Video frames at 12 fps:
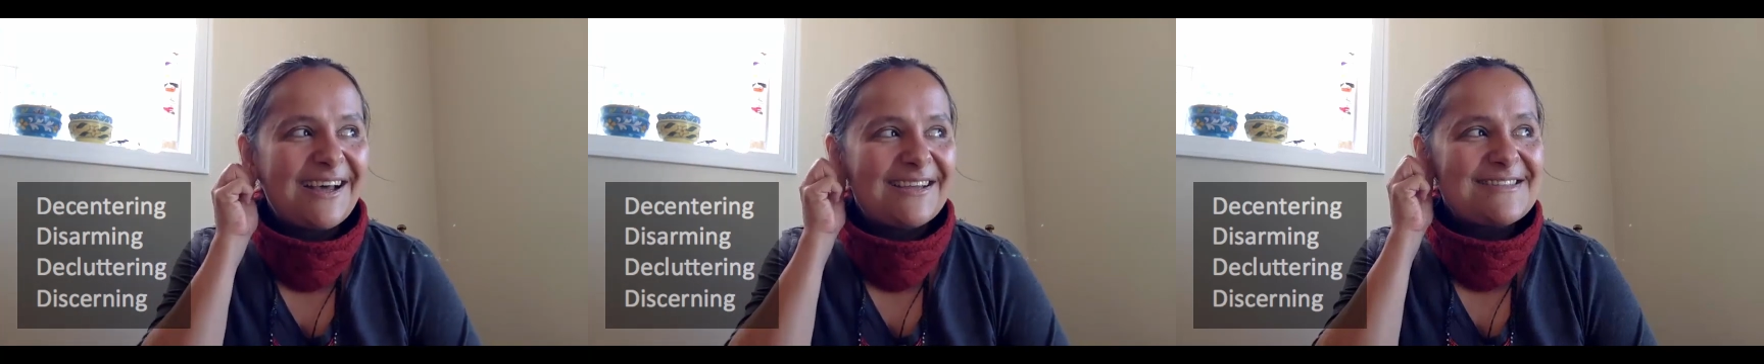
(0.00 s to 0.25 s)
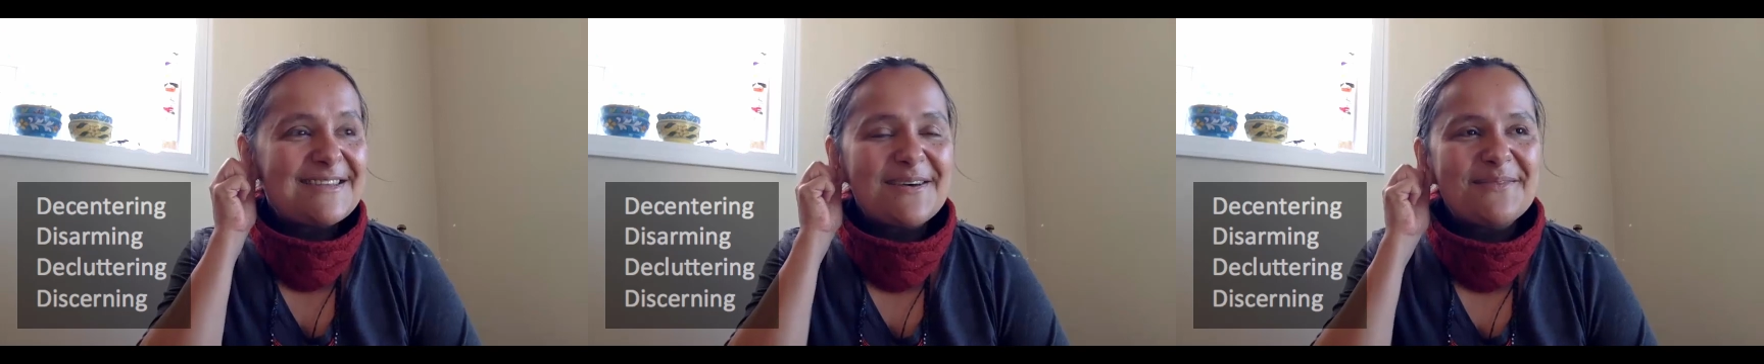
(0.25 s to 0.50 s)

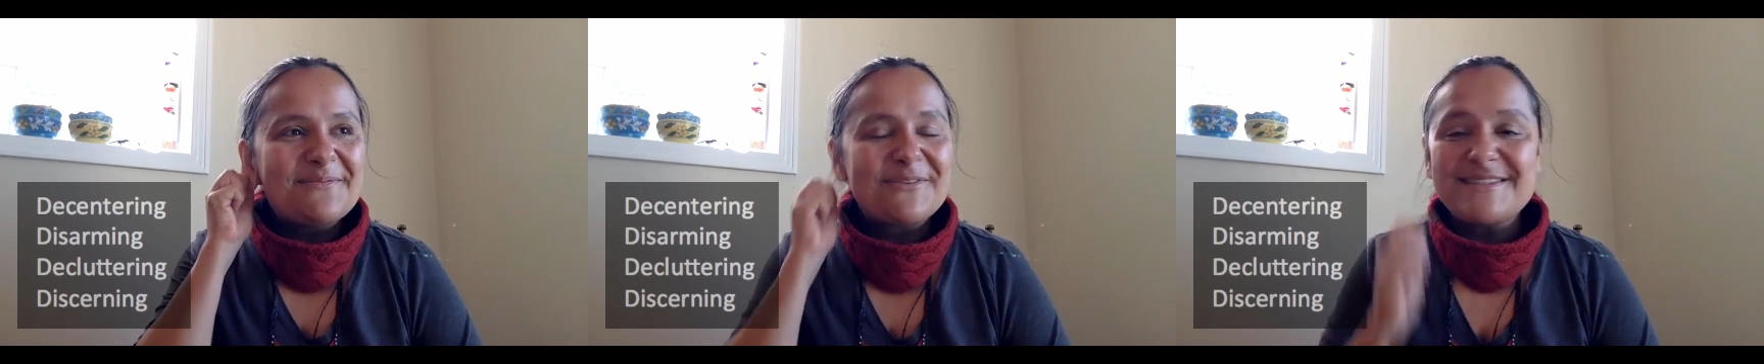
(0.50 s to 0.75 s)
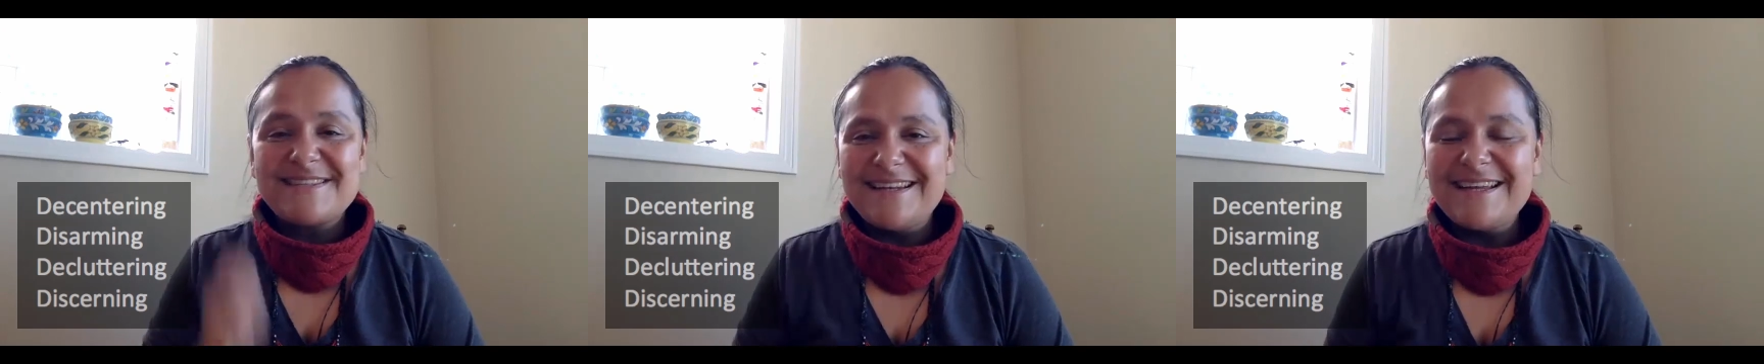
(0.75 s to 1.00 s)
some
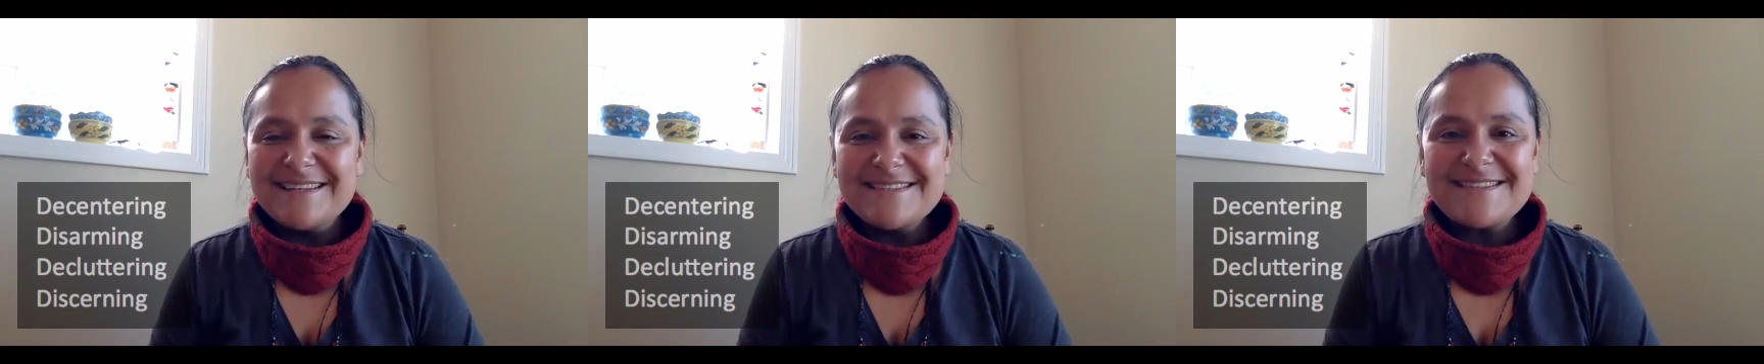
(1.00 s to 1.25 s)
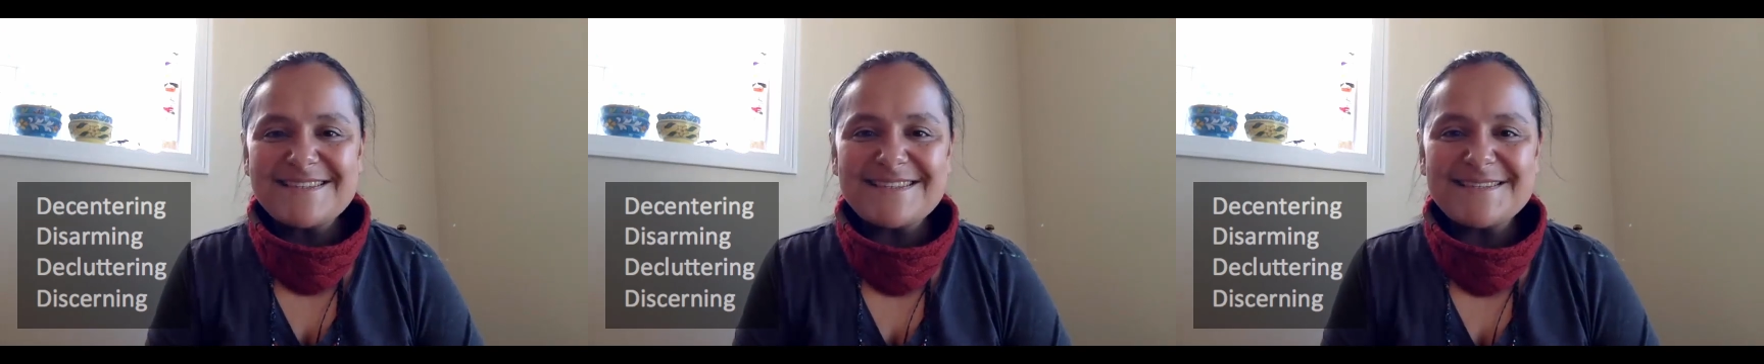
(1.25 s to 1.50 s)

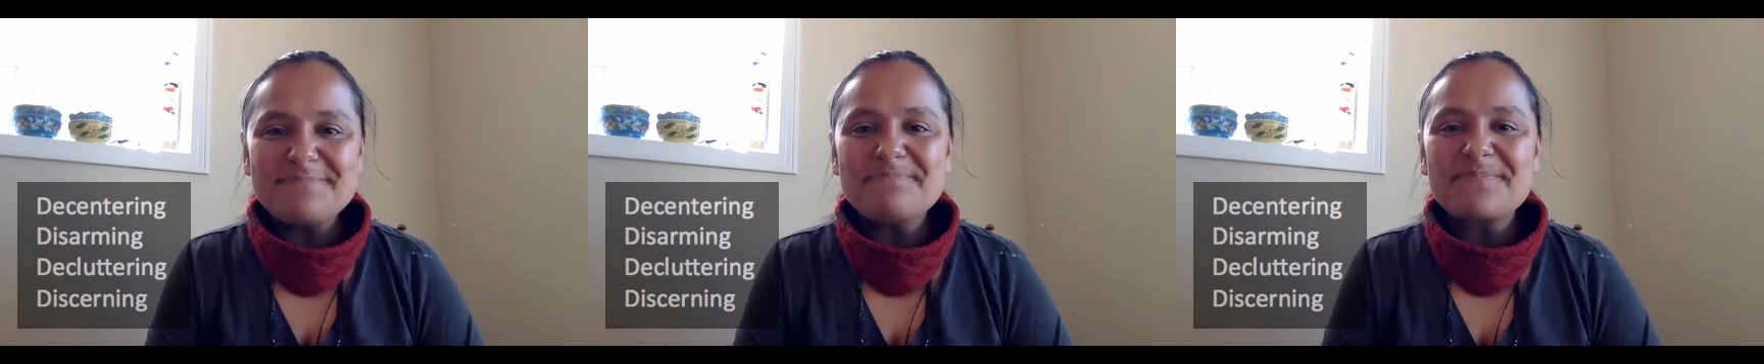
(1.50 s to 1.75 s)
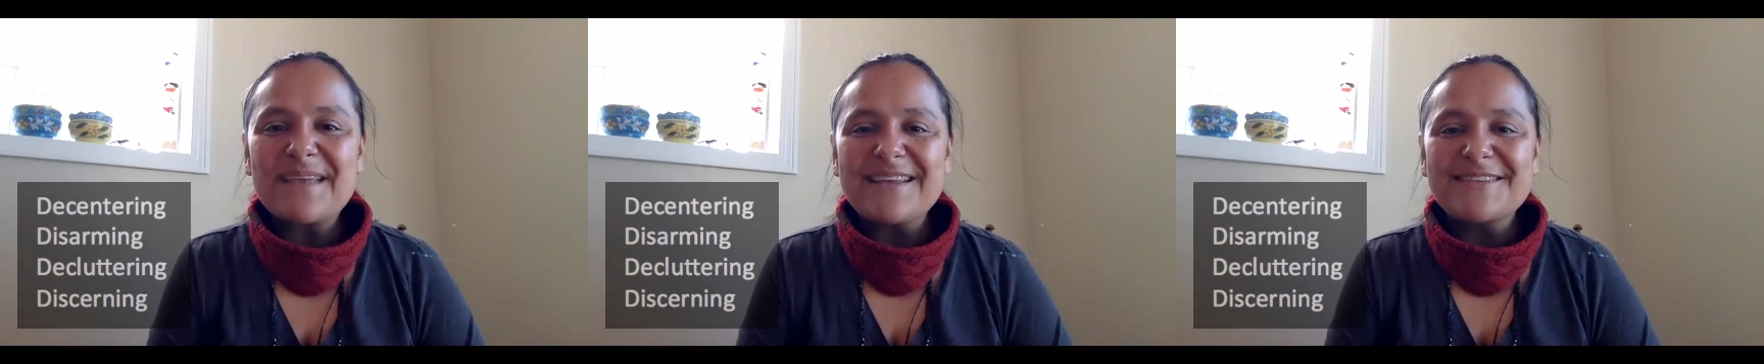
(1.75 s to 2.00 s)
resilience
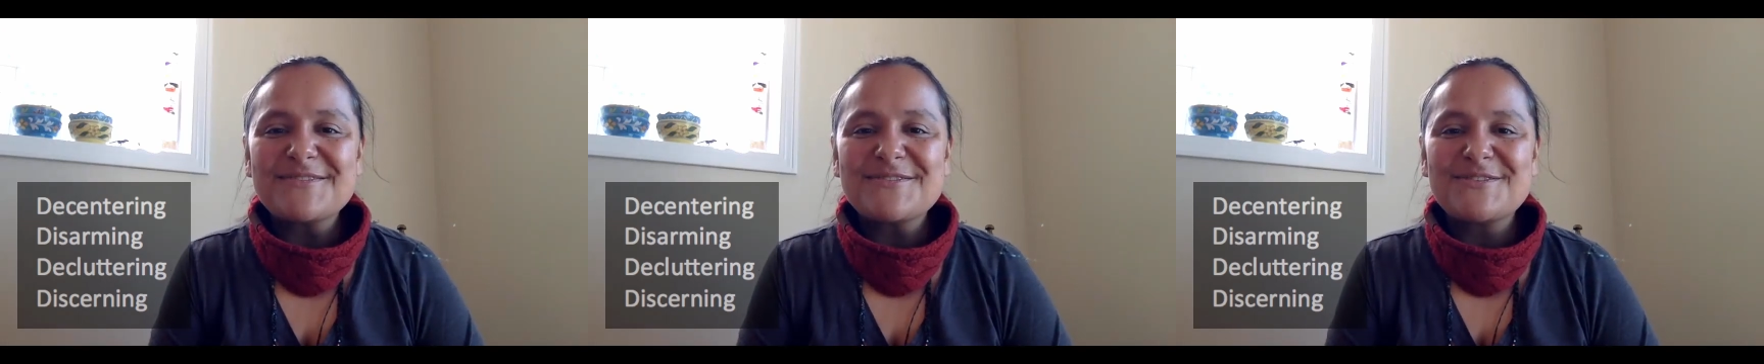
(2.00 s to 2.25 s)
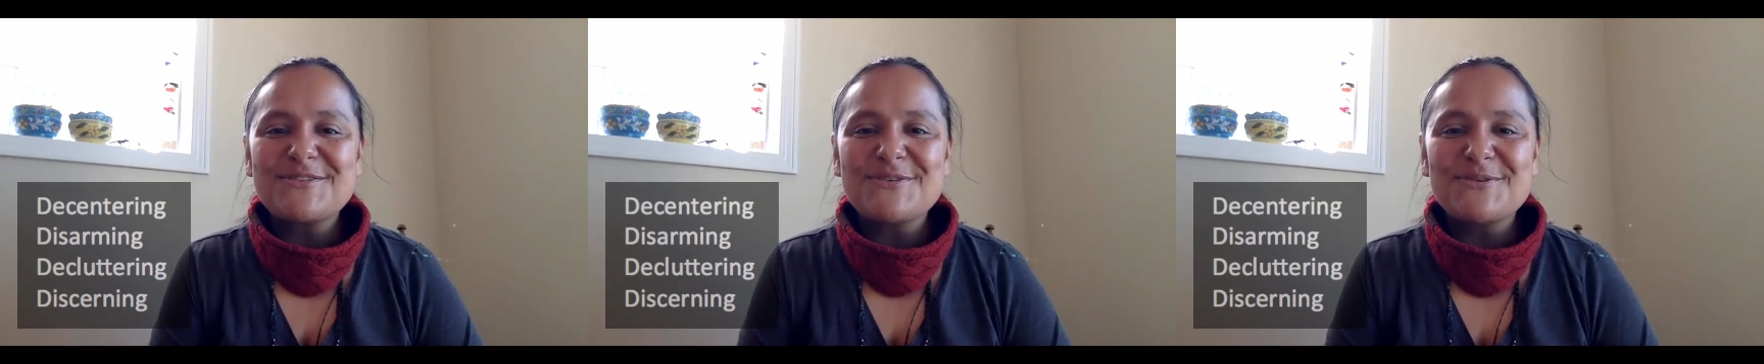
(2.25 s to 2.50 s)

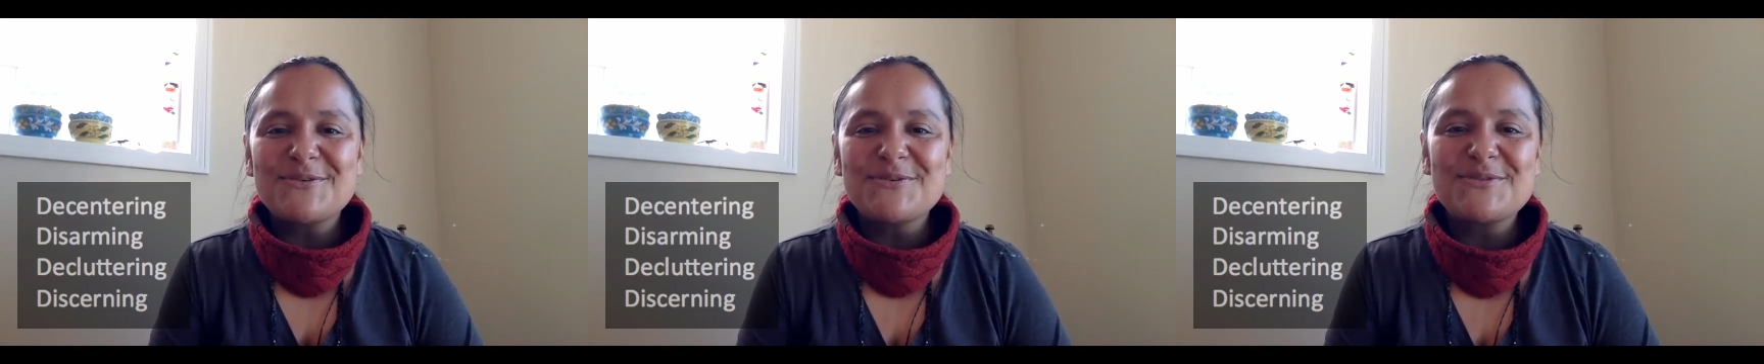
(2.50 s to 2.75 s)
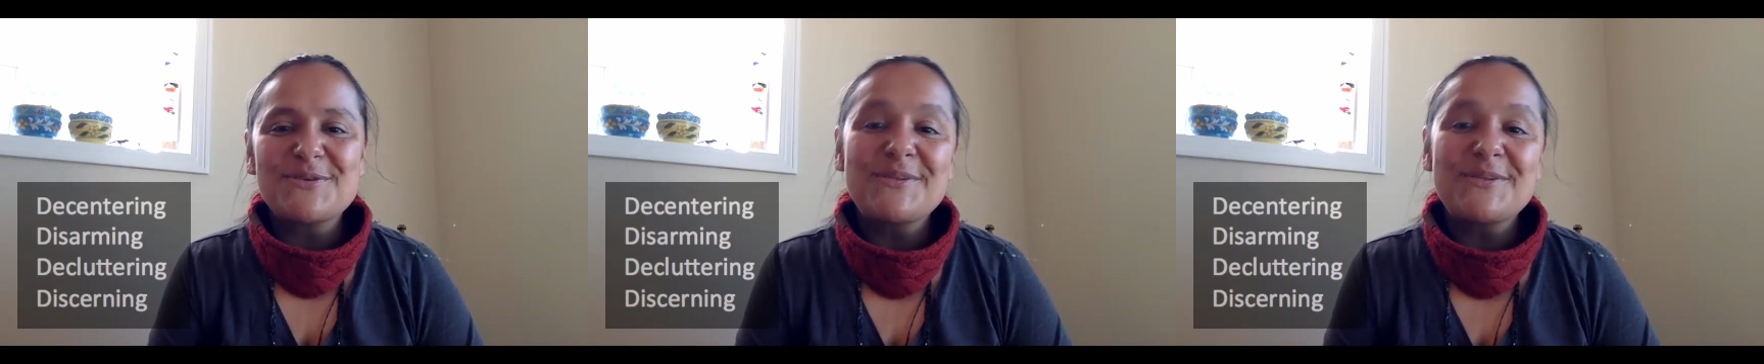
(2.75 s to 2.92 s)
so